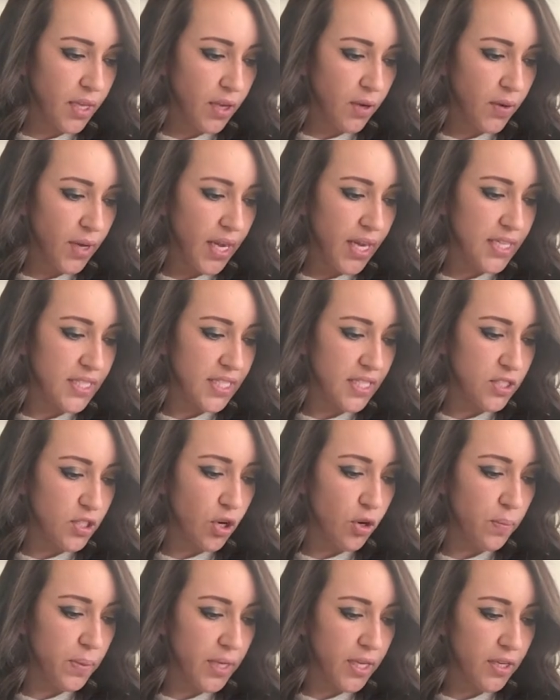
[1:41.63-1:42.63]
Okay, it says,
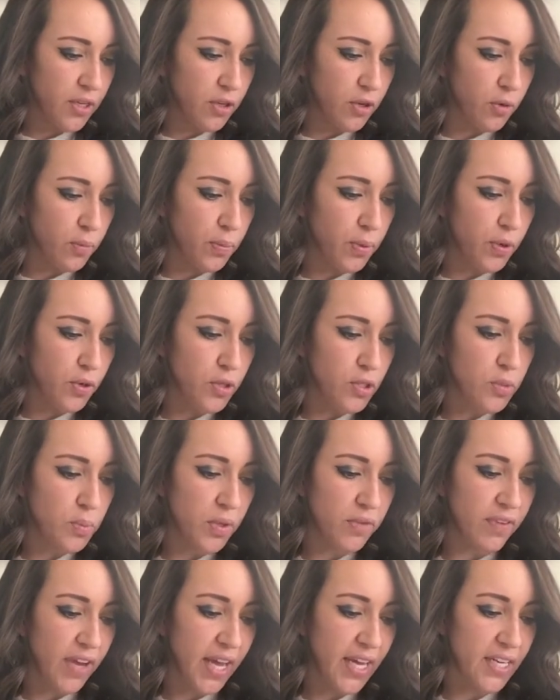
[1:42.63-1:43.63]
go big and go bold.
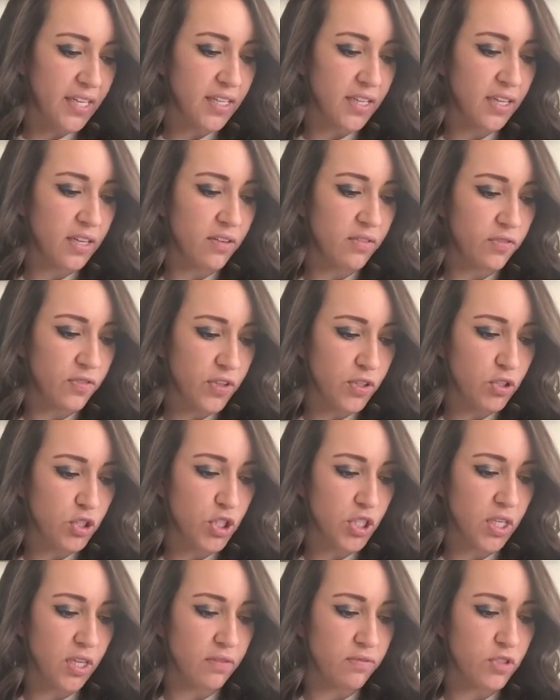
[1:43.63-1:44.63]
We've added an
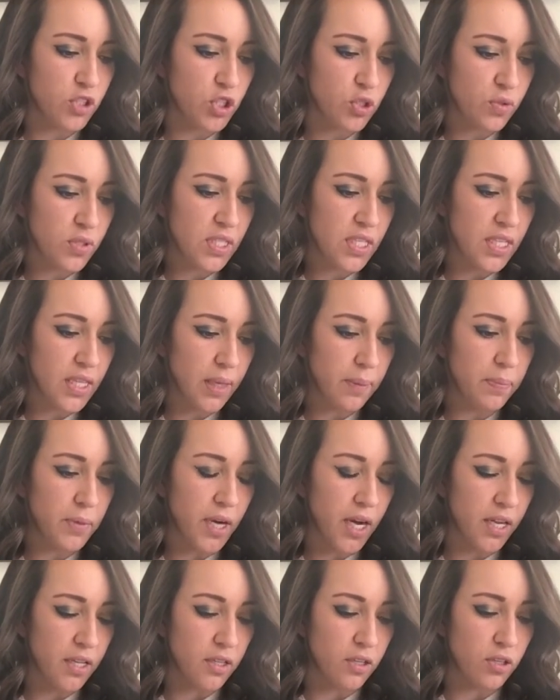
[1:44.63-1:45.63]
infusion of juicy lip
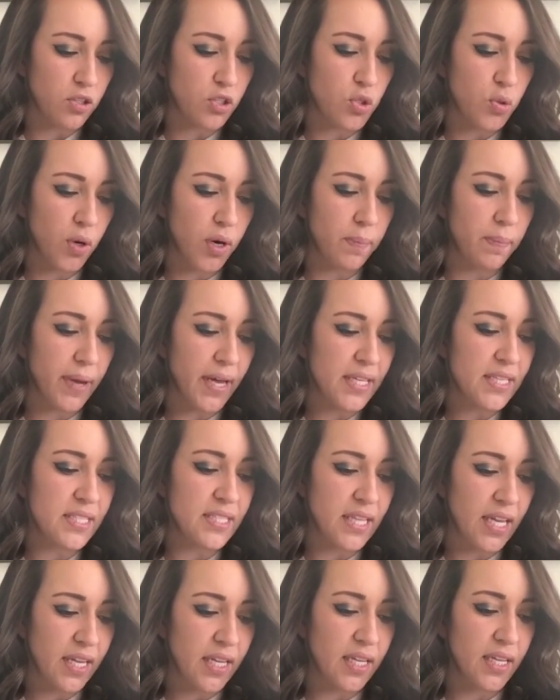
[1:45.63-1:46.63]
color to our
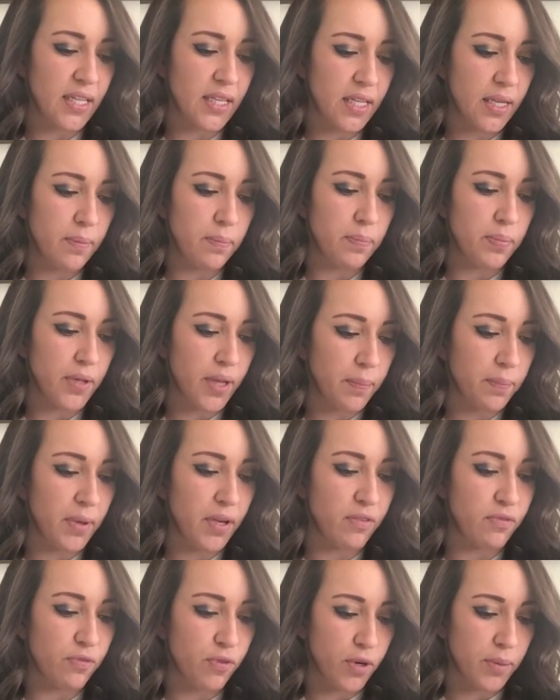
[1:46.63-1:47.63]
best-selling lip
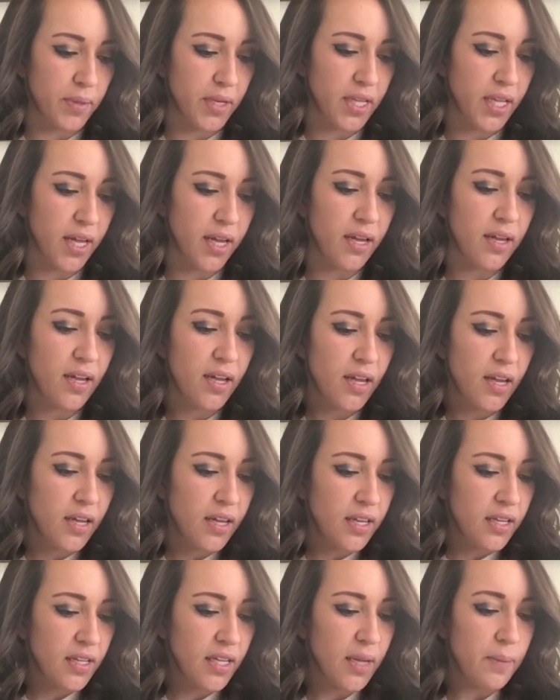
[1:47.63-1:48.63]
plumping formula.
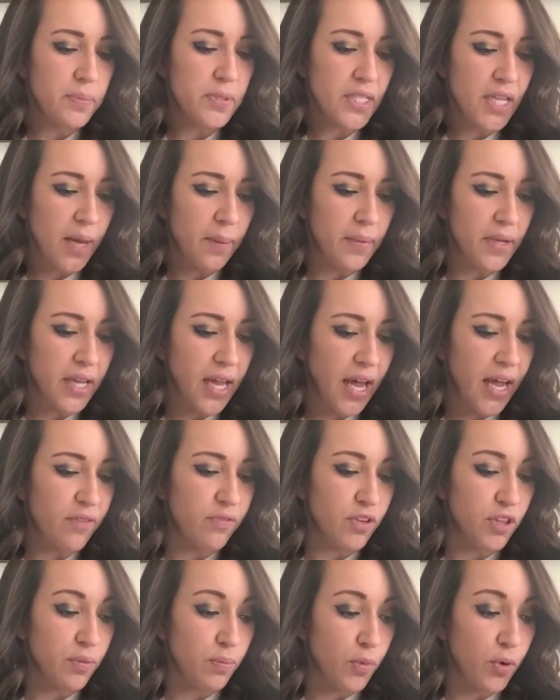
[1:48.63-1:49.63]
Lips come
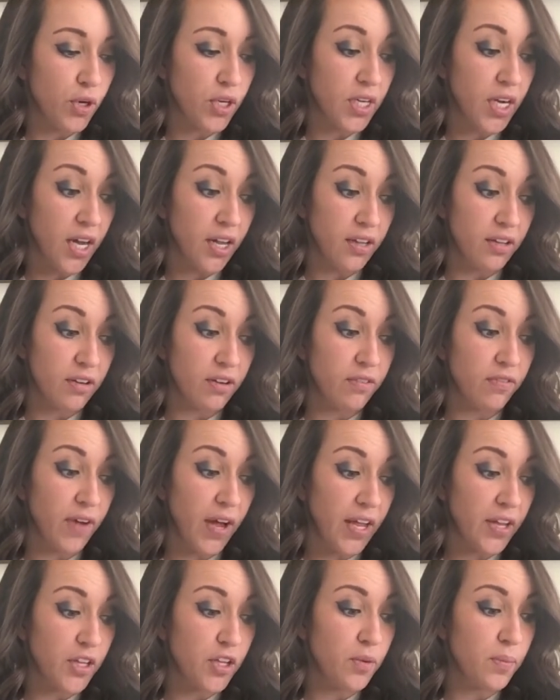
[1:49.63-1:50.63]
alive with more color,
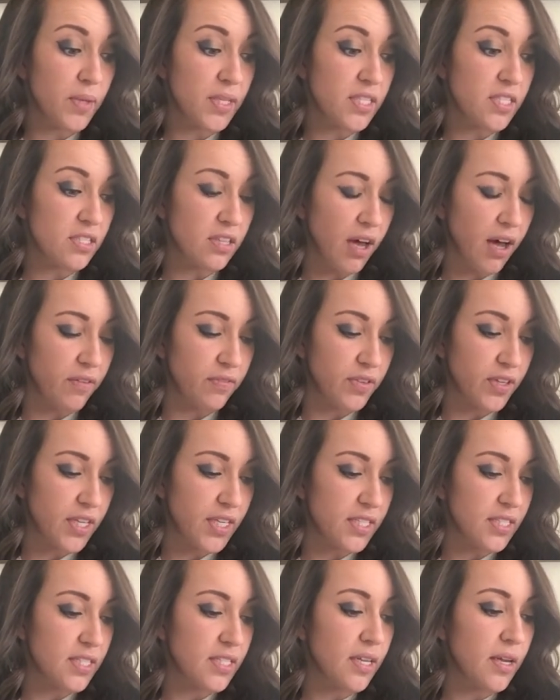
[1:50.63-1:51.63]
volume, and
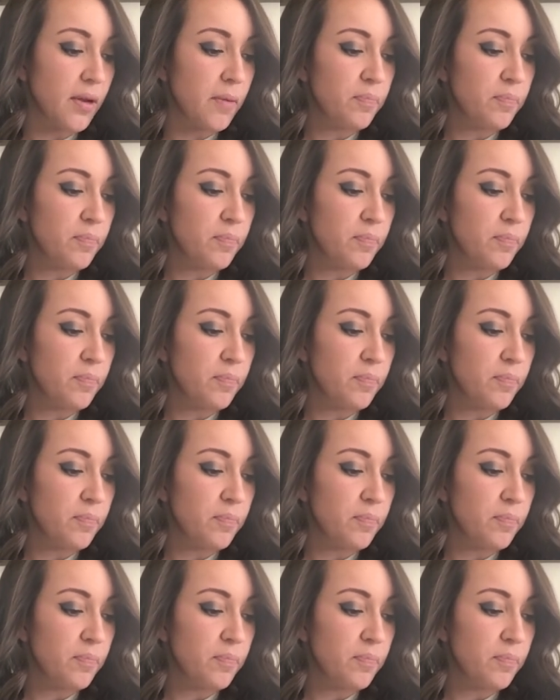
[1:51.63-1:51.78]
softness.